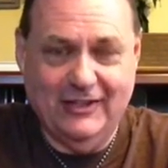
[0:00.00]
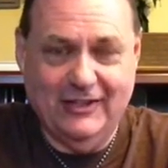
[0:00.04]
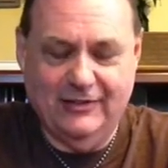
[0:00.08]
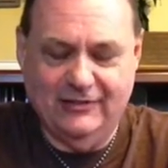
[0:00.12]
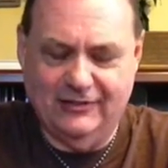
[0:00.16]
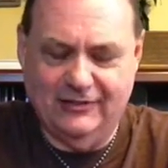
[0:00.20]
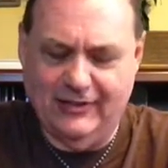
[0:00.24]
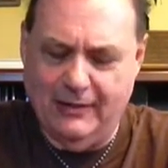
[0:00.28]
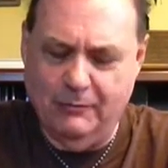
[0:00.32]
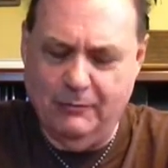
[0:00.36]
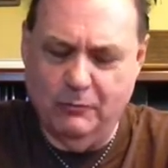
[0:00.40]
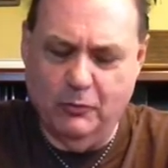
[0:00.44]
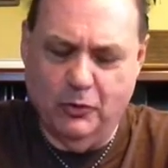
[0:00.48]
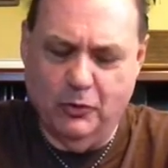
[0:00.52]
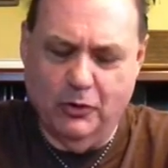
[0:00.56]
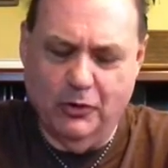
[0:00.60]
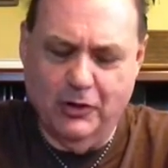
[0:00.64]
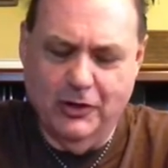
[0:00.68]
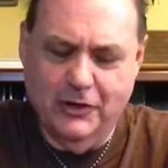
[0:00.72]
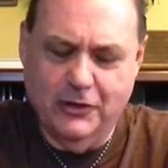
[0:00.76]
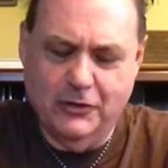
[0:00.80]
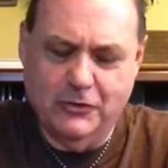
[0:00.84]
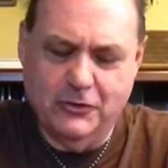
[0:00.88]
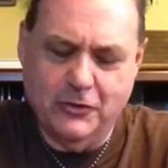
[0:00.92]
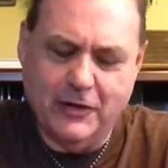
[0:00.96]
Satan will
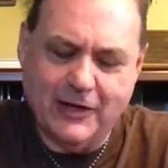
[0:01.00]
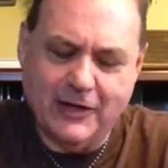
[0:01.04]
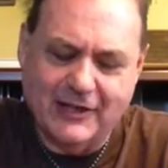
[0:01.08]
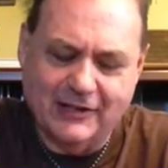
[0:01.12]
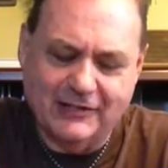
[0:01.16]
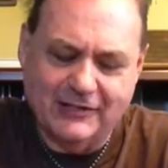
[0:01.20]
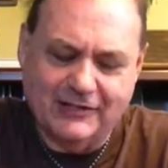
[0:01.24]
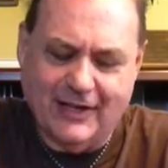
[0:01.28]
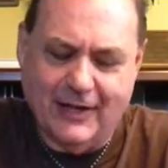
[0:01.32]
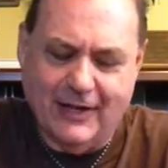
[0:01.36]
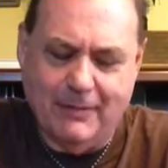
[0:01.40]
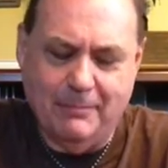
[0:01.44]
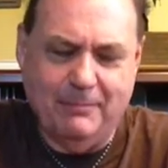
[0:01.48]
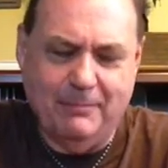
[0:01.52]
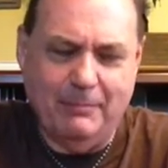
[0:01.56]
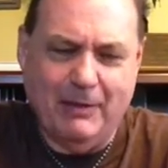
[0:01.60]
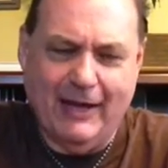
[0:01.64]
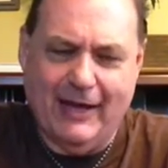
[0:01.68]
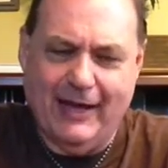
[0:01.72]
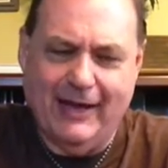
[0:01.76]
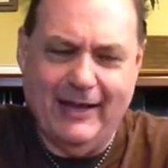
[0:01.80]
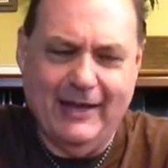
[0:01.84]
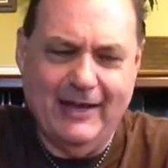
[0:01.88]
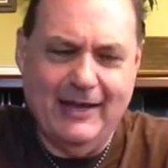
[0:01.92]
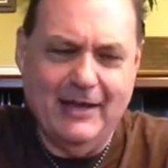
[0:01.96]
trick us up
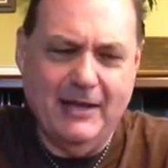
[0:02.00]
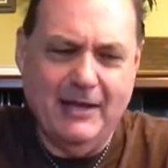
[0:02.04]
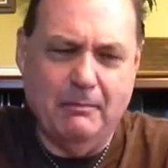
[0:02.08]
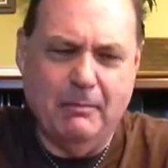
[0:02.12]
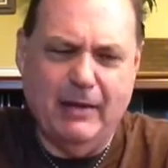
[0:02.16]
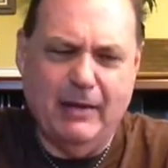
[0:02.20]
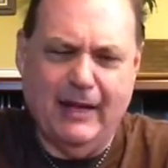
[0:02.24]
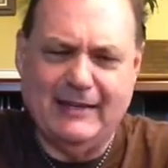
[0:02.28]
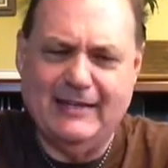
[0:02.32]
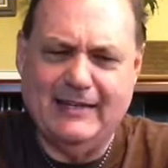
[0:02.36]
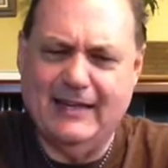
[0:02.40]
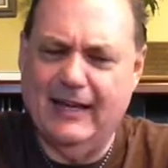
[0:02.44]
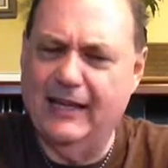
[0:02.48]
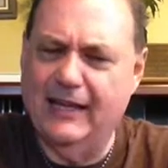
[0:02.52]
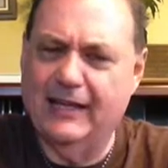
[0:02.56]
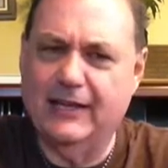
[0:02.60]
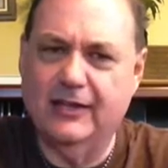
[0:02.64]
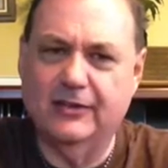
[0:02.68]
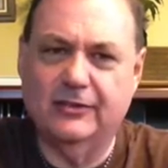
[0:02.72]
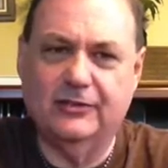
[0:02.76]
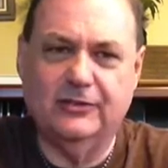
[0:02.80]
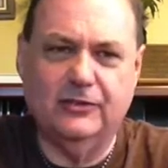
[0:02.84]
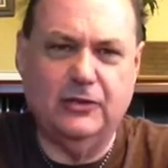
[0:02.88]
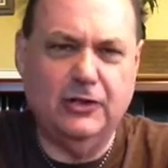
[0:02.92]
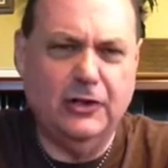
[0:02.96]
by by telling
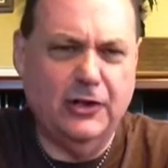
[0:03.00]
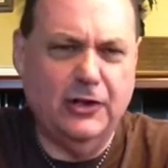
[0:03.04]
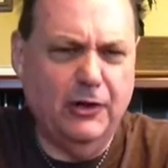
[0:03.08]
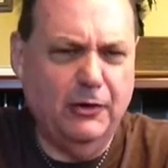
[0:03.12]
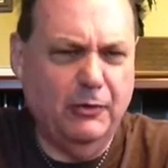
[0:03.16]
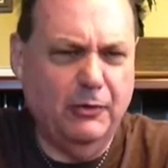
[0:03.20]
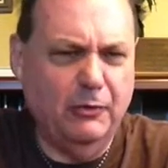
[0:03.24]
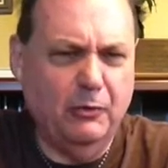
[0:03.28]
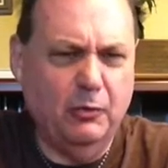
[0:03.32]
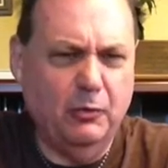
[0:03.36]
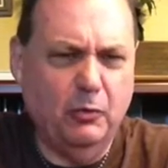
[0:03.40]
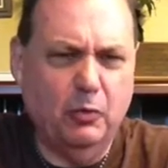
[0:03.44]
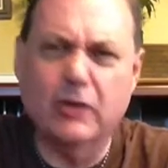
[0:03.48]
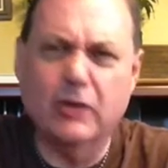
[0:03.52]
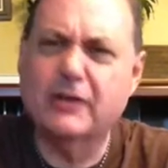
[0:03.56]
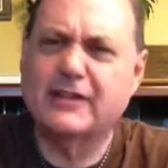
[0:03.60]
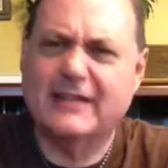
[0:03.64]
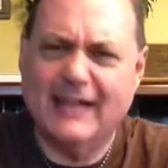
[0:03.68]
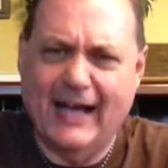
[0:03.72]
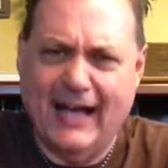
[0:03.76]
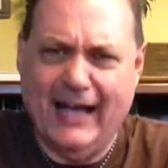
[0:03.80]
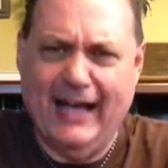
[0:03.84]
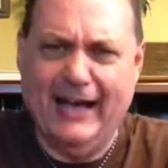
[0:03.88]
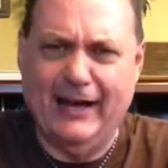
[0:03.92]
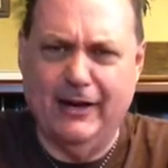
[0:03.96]
us, you know, we're
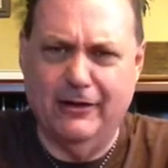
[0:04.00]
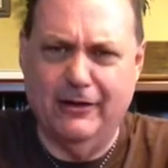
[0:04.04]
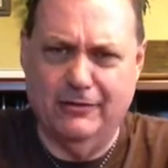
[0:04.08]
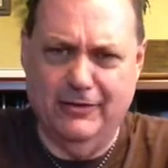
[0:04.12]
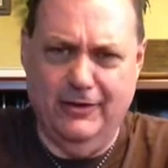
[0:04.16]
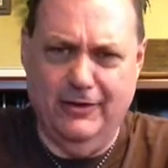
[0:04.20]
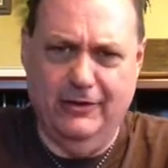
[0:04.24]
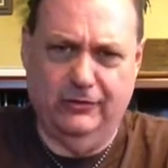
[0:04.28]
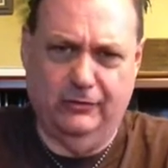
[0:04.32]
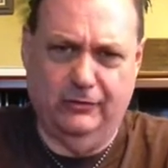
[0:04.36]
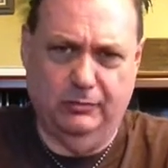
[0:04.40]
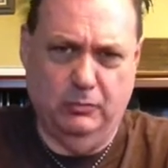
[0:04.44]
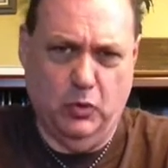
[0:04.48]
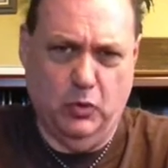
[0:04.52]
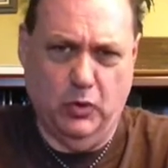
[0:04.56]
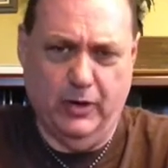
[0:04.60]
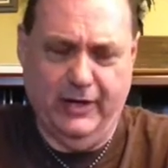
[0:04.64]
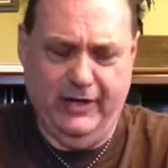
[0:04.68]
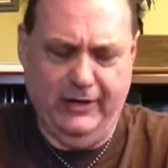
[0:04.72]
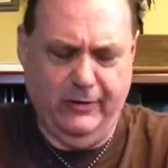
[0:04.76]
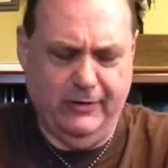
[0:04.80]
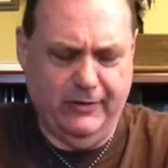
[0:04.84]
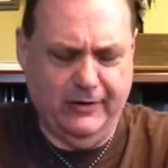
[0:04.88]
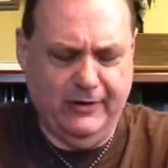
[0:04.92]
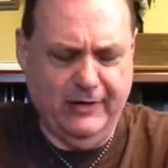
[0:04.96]
tired this
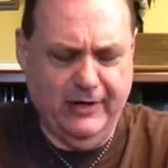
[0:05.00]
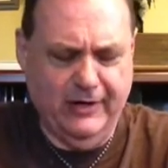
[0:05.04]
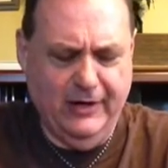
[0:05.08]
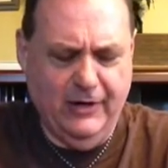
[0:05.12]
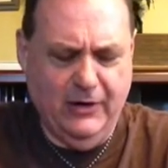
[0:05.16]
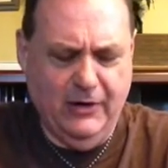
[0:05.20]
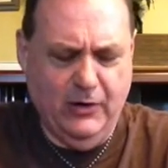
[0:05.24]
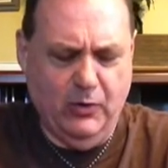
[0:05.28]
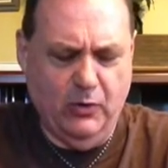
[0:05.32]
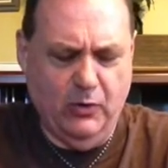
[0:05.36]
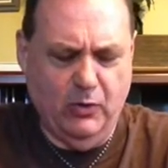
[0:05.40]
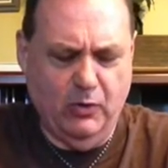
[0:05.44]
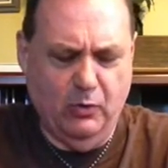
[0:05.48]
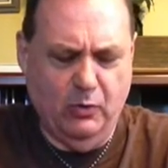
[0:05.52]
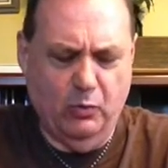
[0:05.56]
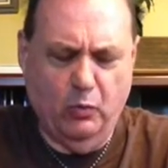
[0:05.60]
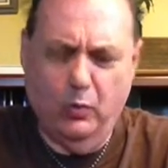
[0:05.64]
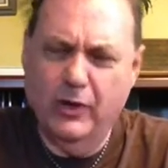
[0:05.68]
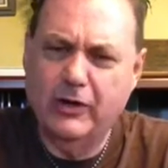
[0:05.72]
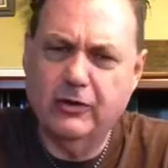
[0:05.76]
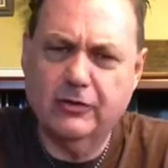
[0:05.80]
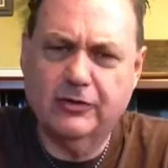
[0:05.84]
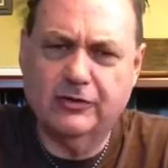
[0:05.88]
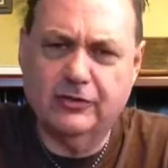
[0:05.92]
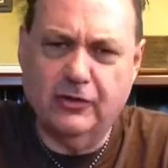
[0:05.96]
morning or or
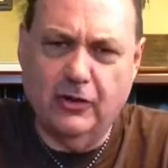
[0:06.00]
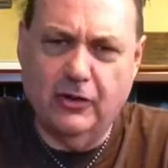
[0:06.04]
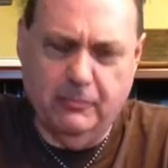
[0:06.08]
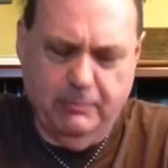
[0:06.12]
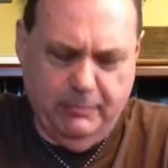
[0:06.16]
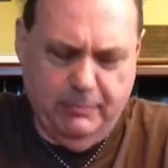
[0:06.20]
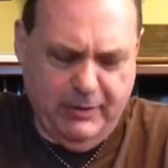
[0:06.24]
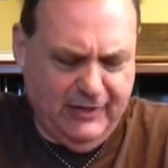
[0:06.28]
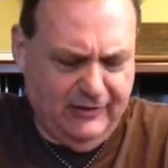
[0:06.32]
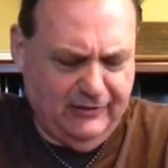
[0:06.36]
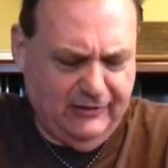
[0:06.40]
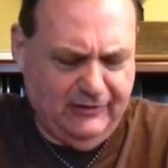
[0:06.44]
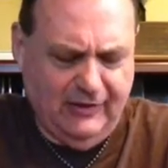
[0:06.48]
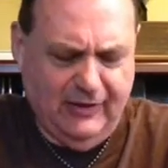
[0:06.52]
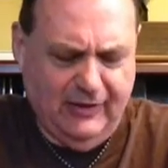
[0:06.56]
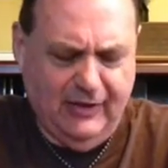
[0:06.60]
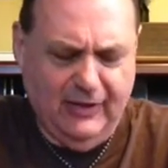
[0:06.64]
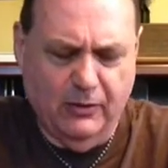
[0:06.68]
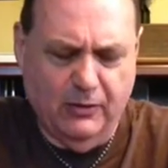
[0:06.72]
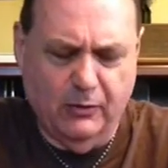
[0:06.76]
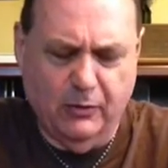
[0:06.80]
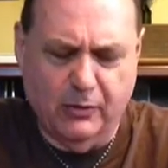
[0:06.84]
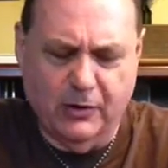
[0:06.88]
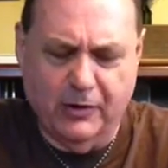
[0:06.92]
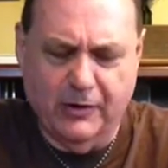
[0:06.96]
we're so
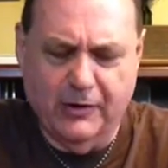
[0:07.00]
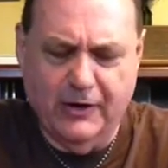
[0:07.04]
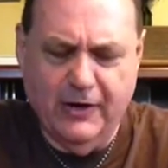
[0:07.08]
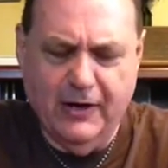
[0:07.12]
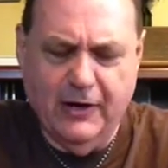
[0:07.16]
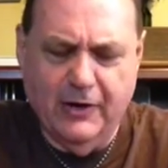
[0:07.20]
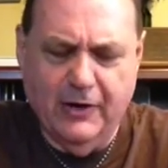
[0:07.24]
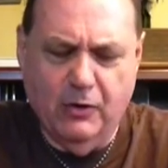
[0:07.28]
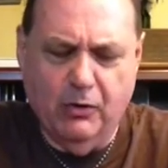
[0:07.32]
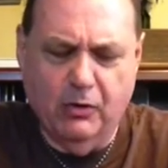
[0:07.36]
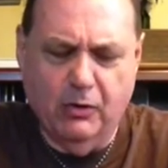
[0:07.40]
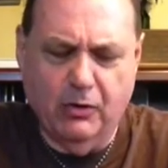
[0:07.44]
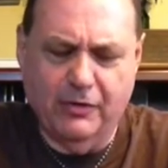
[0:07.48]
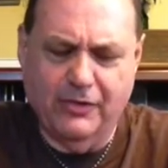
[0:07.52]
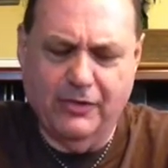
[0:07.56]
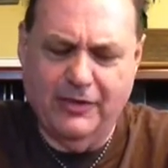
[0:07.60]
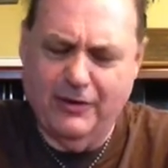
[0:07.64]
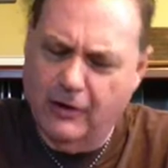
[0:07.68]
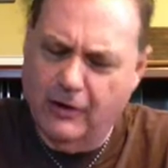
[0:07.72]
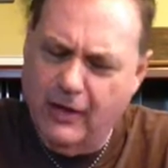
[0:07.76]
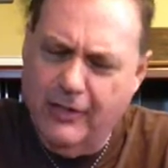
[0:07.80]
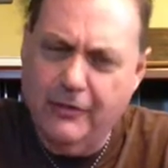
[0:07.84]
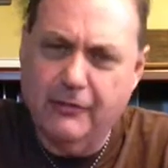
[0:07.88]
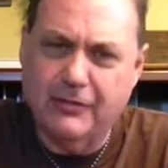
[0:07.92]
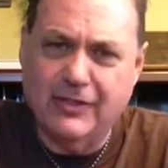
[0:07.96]
busy or or
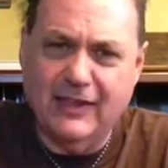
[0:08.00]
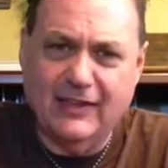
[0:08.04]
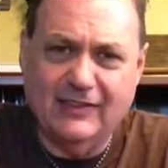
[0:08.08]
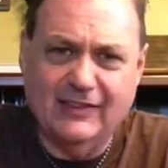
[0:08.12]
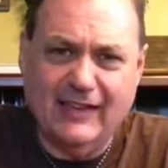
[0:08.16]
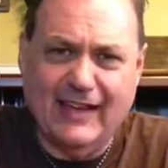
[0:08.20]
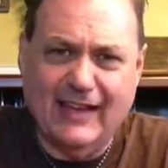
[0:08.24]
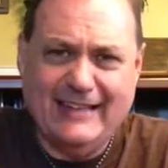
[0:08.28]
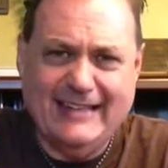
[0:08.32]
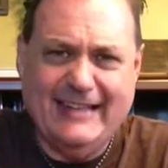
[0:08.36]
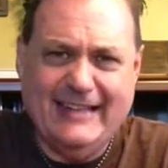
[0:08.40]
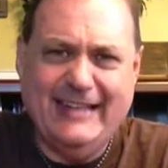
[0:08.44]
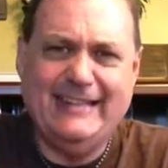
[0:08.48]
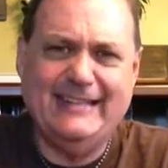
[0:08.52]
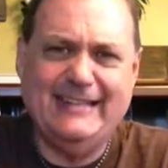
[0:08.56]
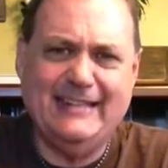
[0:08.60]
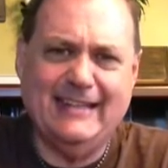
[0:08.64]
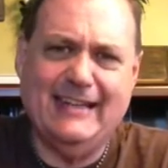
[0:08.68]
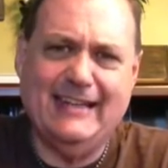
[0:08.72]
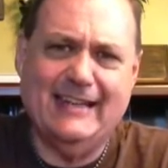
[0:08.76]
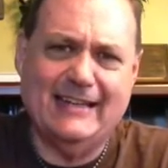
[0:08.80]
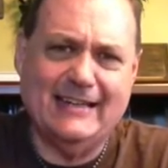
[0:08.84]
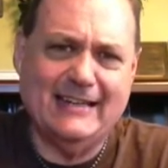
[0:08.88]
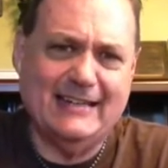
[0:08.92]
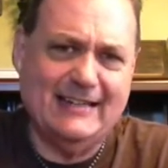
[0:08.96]
there are other things I need to
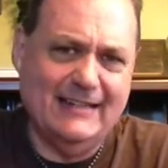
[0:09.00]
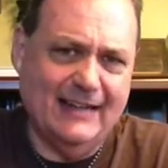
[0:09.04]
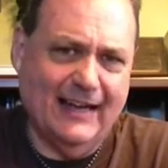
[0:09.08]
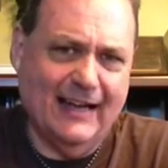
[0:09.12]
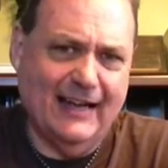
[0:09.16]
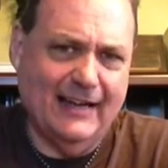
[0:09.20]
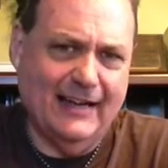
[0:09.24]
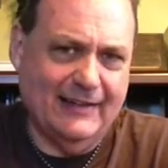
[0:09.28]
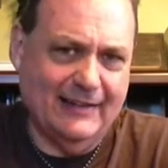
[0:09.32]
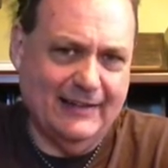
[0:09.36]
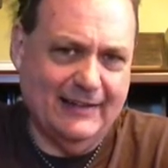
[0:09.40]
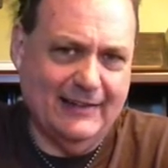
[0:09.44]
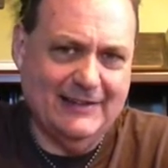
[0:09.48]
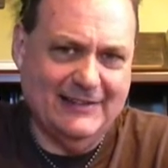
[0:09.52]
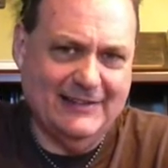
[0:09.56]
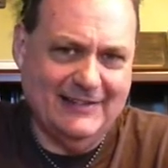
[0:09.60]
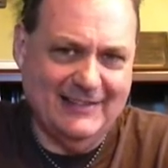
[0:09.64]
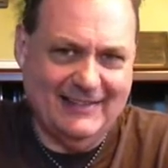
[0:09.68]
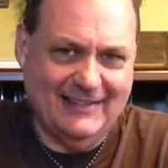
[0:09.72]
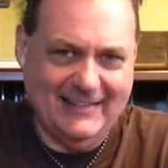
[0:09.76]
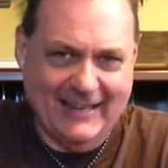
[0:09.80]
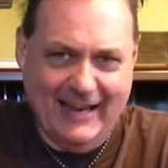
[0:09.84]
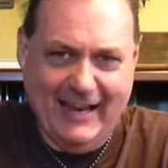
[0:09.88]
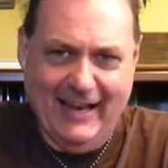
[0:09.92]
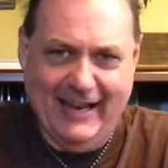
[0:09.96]
get done
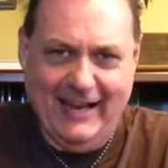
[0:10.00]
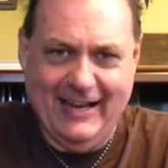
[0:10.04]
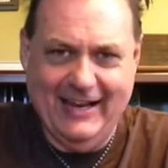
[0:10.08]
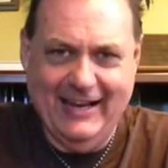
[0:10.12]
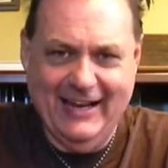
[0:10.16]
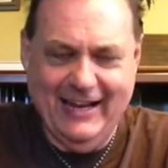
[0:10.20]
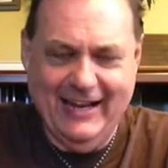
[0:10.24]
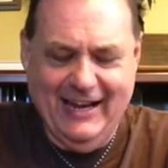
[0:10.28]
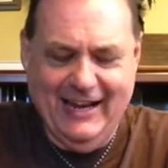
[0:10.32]
today.